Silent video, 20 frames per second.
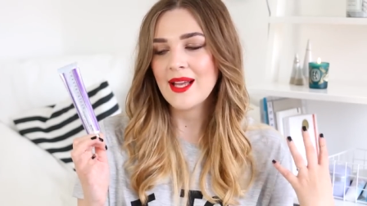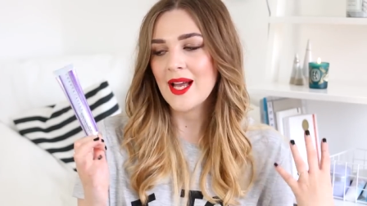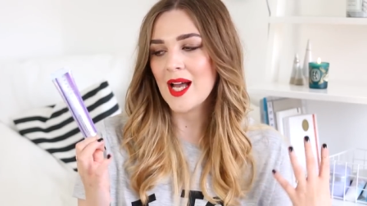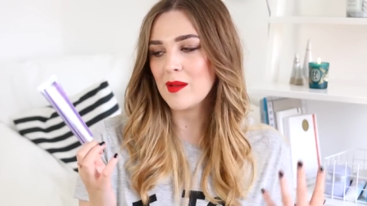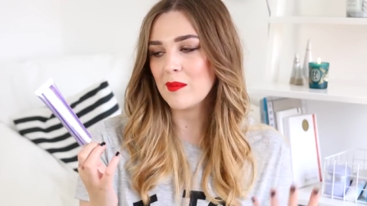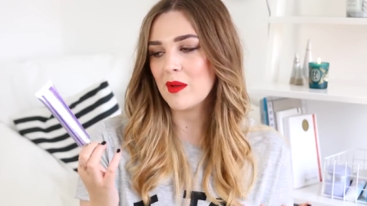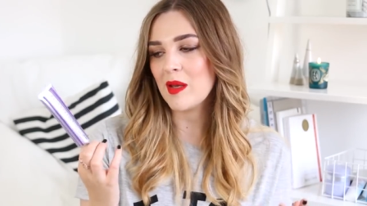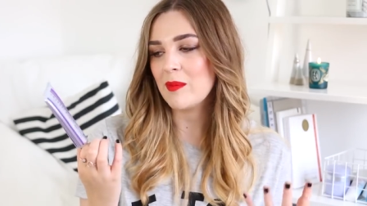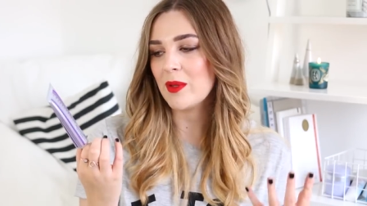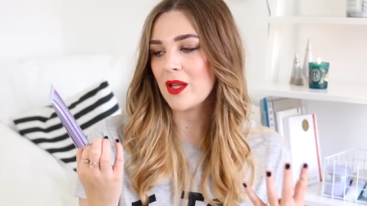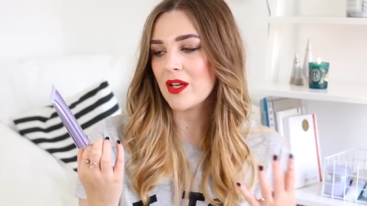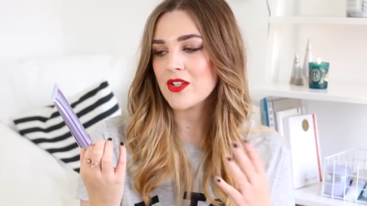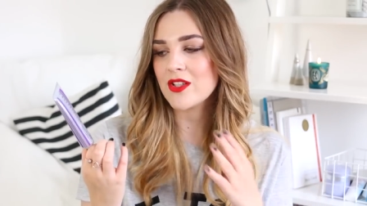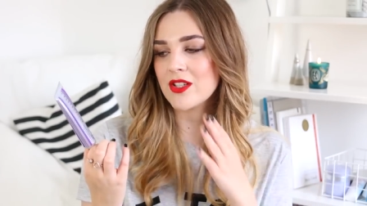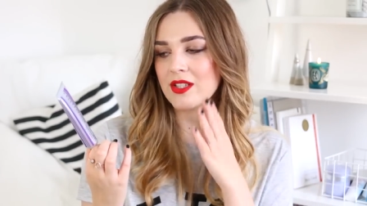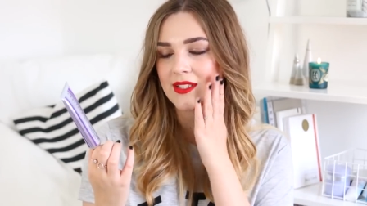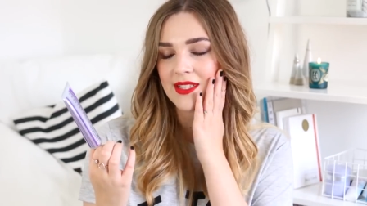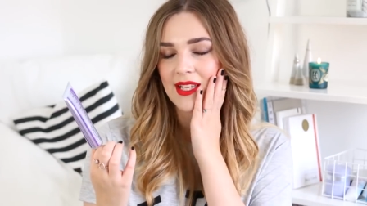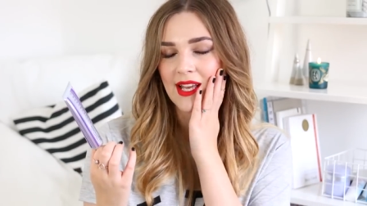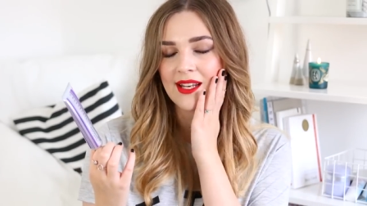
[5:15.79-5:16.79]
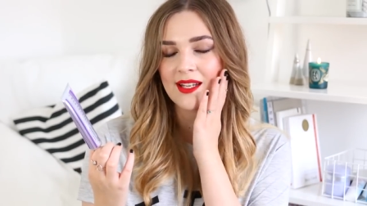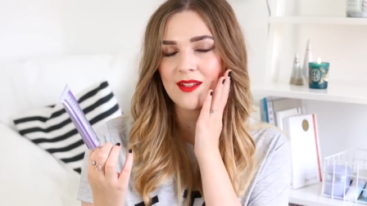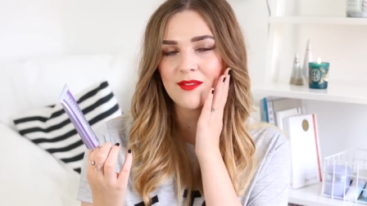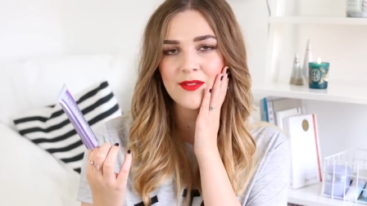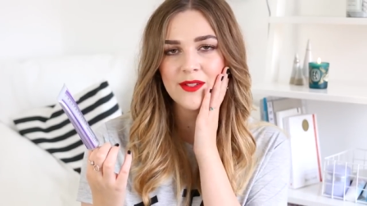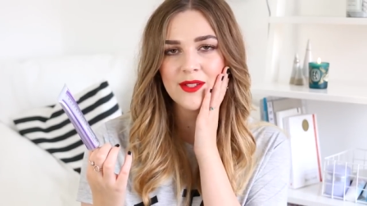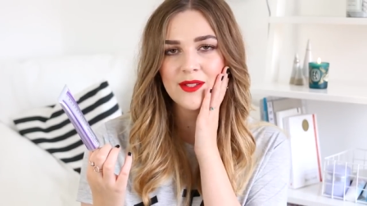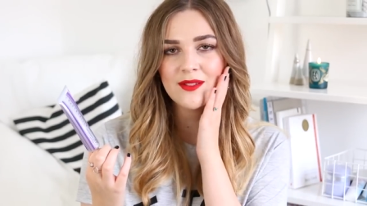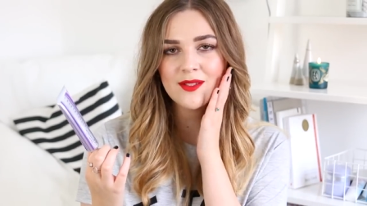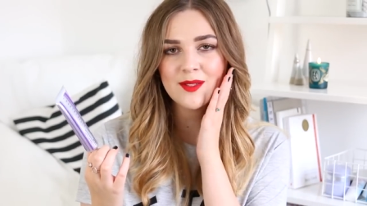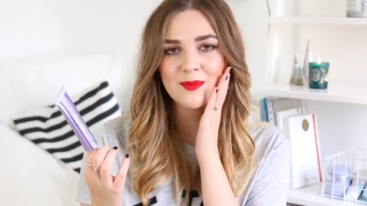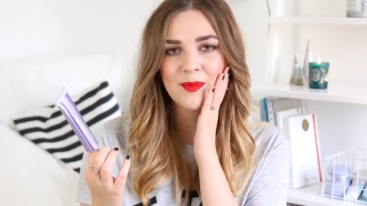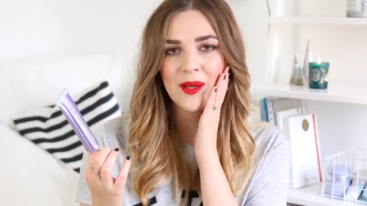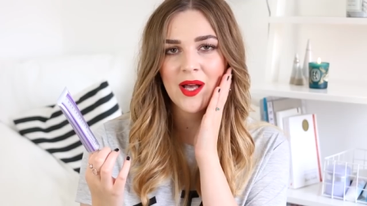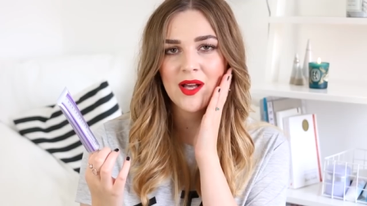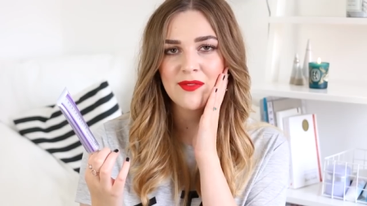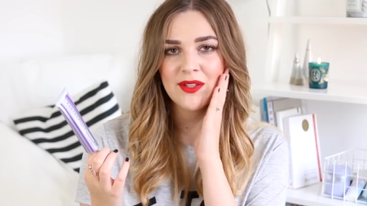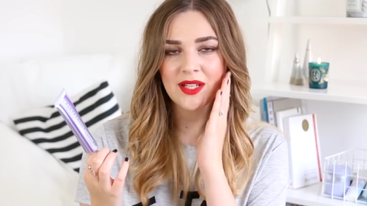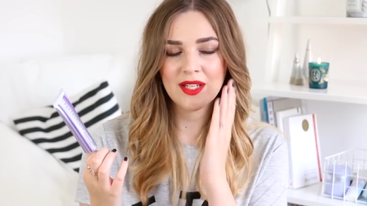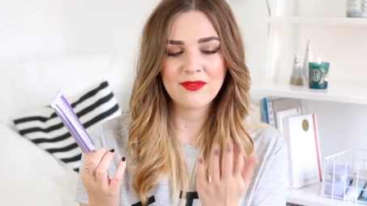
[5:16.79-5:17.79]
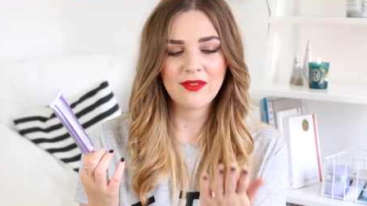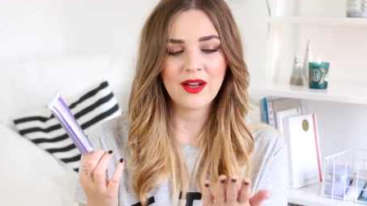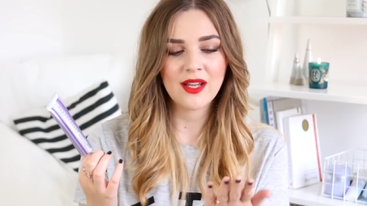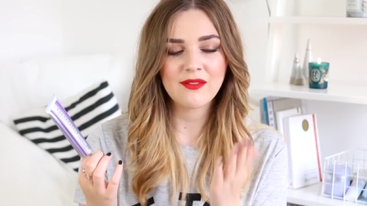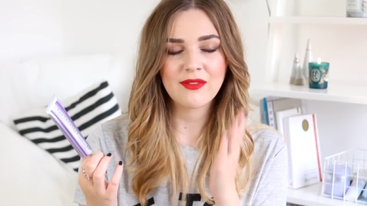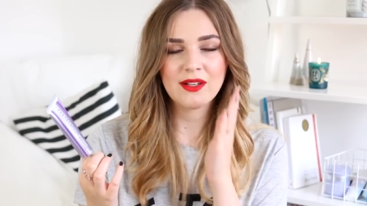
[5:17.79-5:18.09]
and my blushes, and it feels perfectly fine.